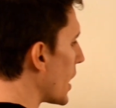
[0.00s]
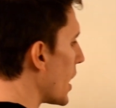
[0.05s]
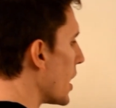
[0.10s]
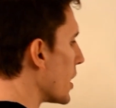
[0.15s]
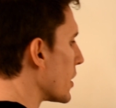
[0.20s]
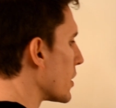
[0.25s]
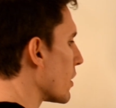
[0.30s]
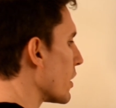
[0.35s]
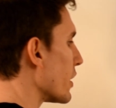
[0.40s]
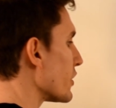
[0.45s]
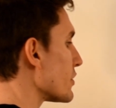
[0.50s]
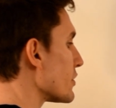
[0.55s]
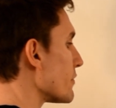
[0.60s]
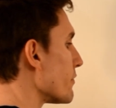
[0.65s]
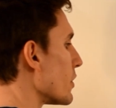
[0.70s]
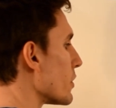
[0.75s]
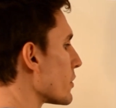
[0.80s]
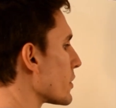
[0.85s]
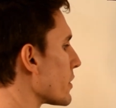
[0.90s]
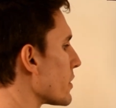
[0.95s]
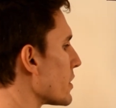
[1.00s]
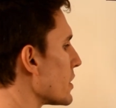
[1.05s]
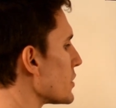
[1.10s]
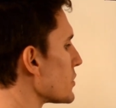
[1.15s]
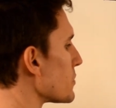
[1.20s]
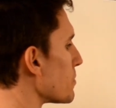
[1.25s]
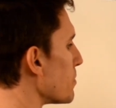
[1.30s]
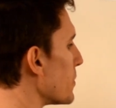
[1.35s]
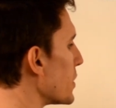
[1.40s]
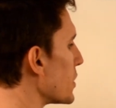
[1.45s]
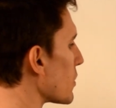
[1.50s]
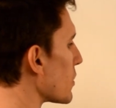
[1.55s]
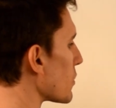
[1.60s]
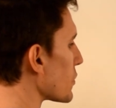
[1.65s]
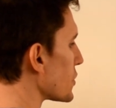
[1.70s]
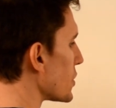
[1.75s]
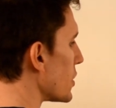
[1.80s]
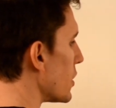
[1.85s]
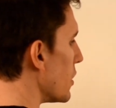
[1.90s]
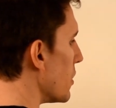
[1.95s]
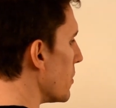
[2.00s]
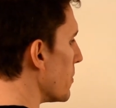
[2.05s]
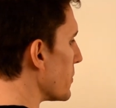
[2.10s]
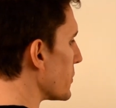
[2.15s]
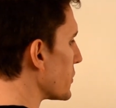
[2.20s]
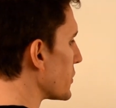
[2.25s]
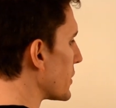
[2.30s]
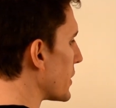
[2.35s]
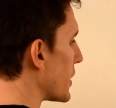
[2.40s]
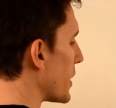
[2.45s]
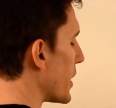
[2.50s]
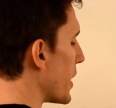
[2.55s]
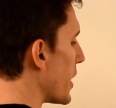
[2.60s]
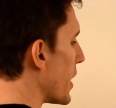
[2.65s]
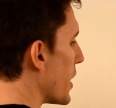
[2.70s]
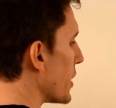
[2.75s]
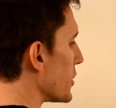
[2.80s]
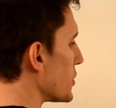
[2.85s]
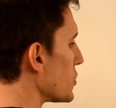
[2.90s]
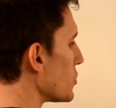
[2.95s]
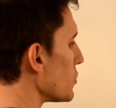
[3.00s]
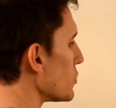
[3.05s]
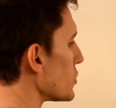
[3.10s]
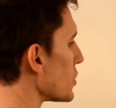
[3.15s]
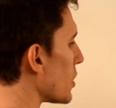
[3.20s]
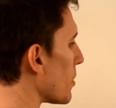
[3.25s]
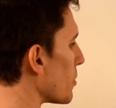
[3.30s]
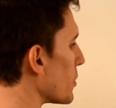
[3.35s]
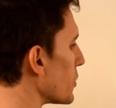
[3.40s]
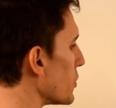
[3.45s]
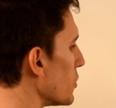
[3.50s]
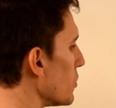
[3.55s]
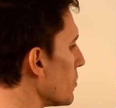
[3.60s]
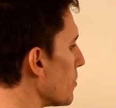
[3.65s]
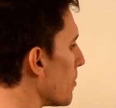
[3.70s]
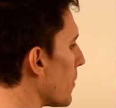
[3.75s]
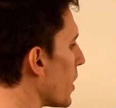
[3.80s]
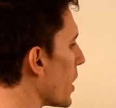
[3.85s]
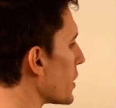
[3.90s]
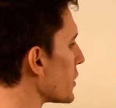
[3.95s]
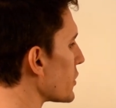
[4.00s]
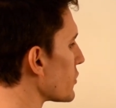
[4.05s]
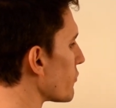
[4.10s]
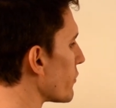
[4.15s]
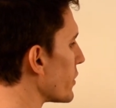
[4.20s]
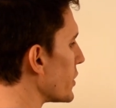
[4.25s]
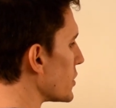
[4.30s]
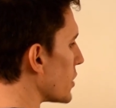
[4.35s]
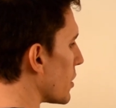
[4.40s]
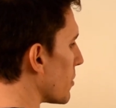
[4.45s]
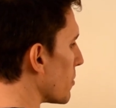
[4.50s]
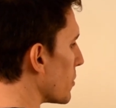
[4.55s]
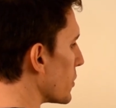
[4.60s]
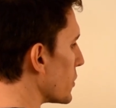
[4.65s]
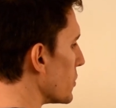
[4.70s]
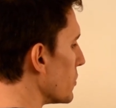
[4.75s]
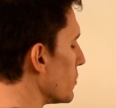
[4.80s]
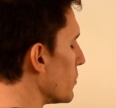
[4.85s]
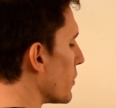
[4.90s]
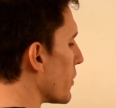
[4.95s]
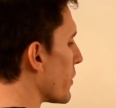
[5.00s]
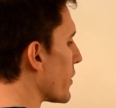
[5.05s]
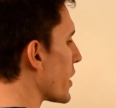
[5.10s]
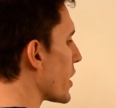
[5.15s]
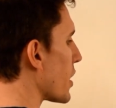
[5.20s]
Now let's have a look at these middle terms. 2w minus 3w, they